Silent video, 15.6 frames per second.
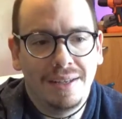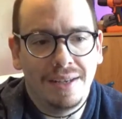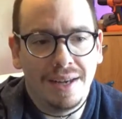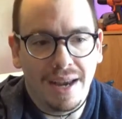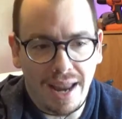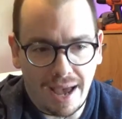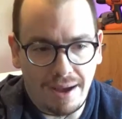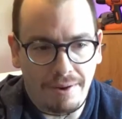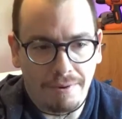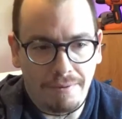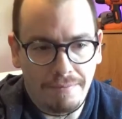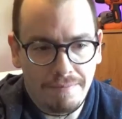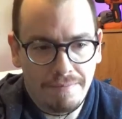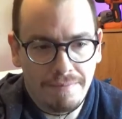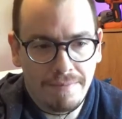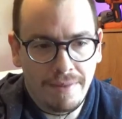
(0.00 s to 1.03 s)
Now,
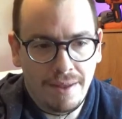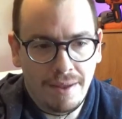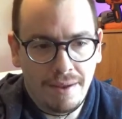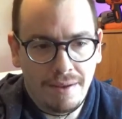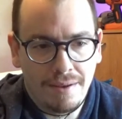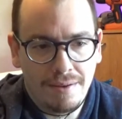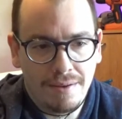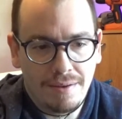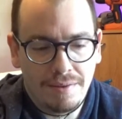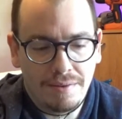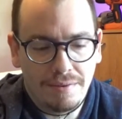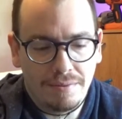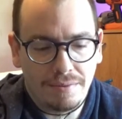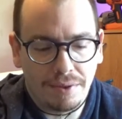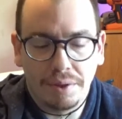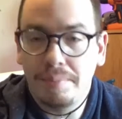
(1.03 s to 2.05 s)

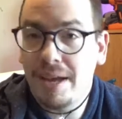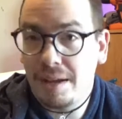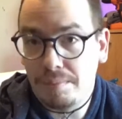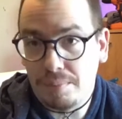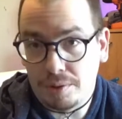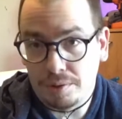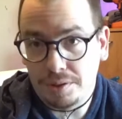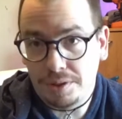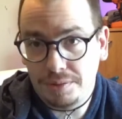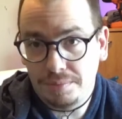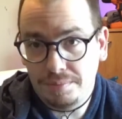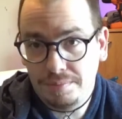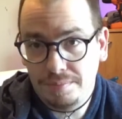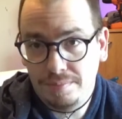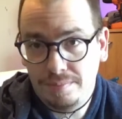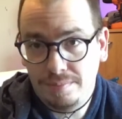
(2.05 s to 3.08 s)
for the bad parts.
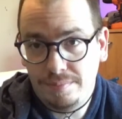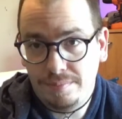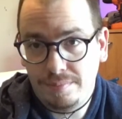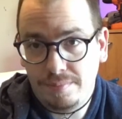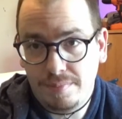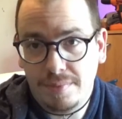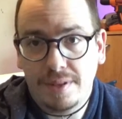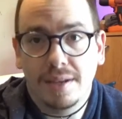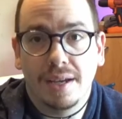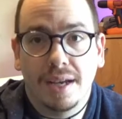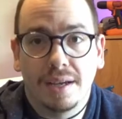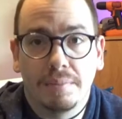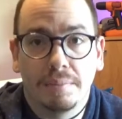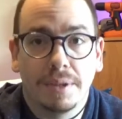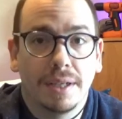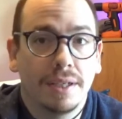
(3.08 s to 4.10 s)

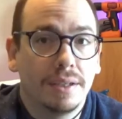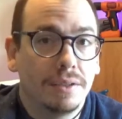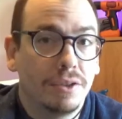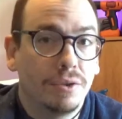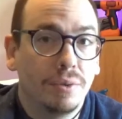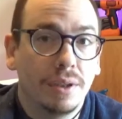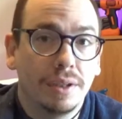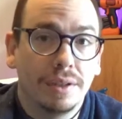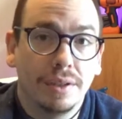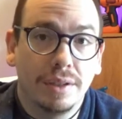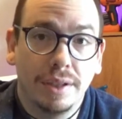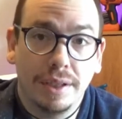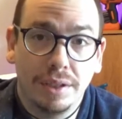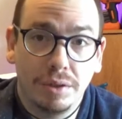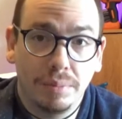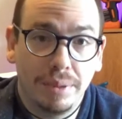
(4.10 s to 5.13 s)
I'm gonna do a
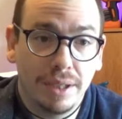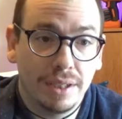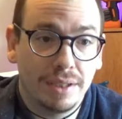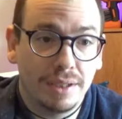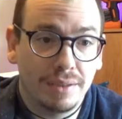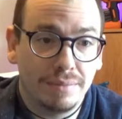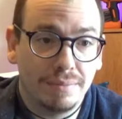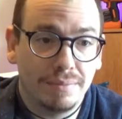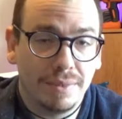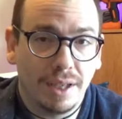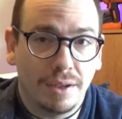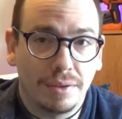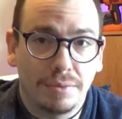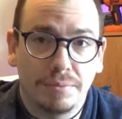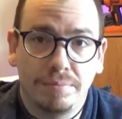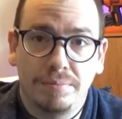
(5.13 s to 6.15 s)
little bit,
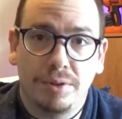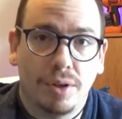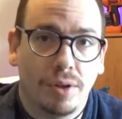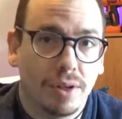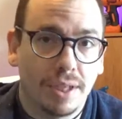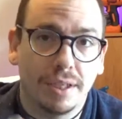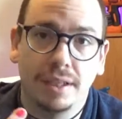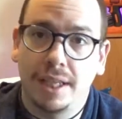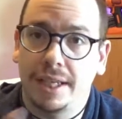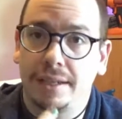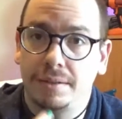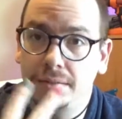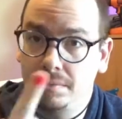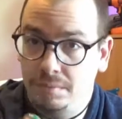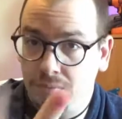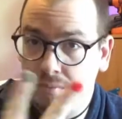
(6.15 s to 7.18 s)
talking like
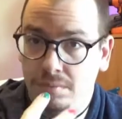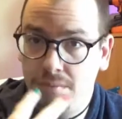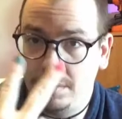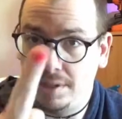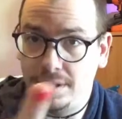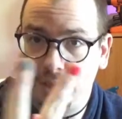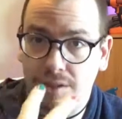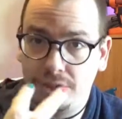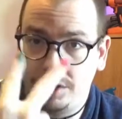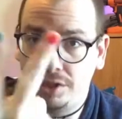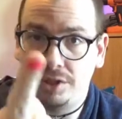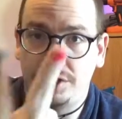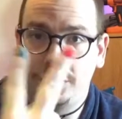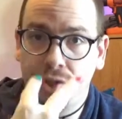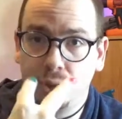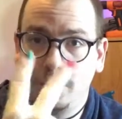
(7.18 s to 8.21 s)
this,
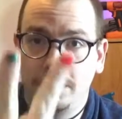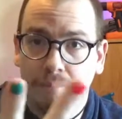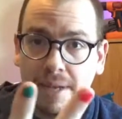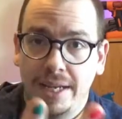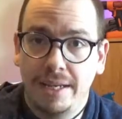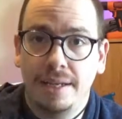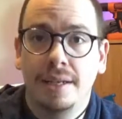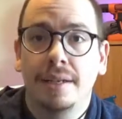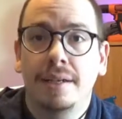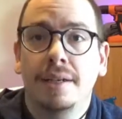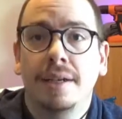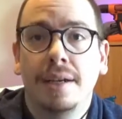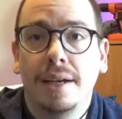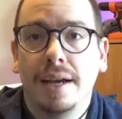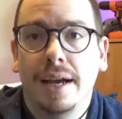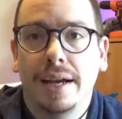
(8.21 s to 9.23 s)
just you and me,
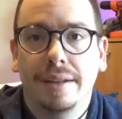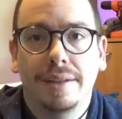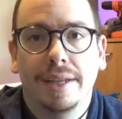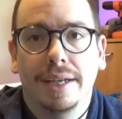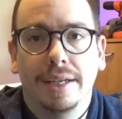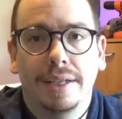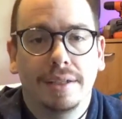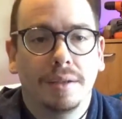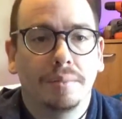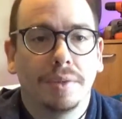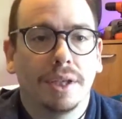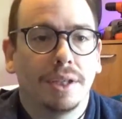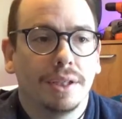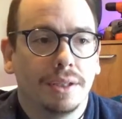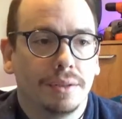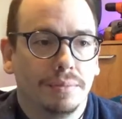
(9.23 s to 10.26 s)
and then I'm
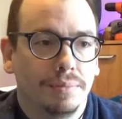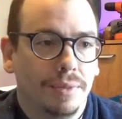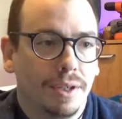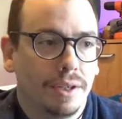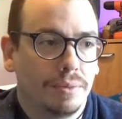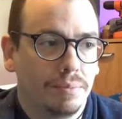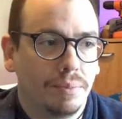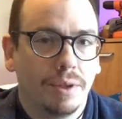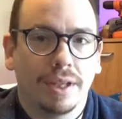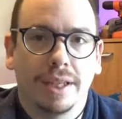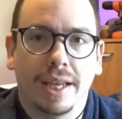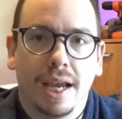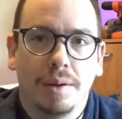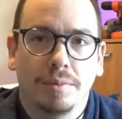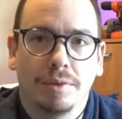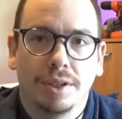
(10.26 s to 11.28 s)
gonna, bring the
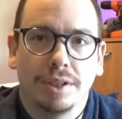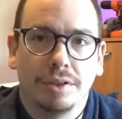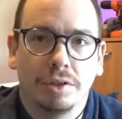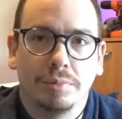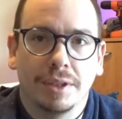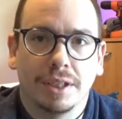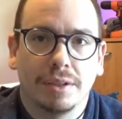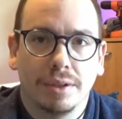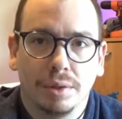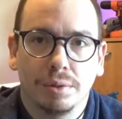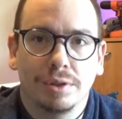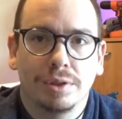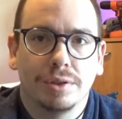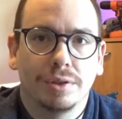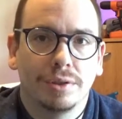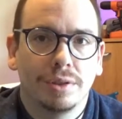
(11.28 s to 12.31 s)
camera in a little bit
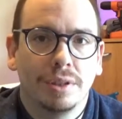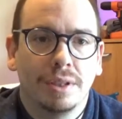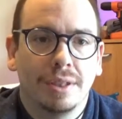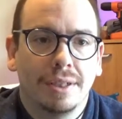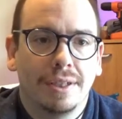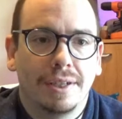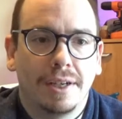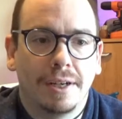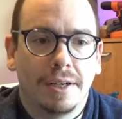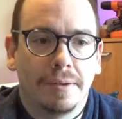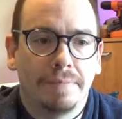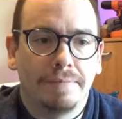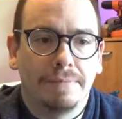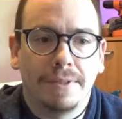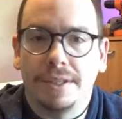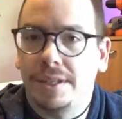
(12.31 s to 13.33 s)
closer
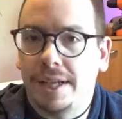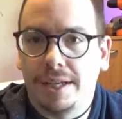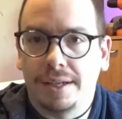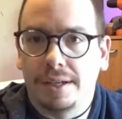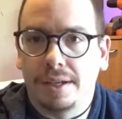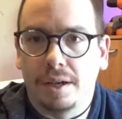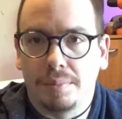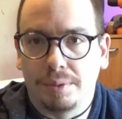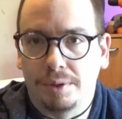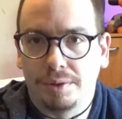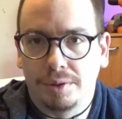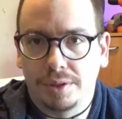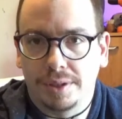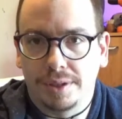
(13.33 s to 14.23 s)
to take a couple of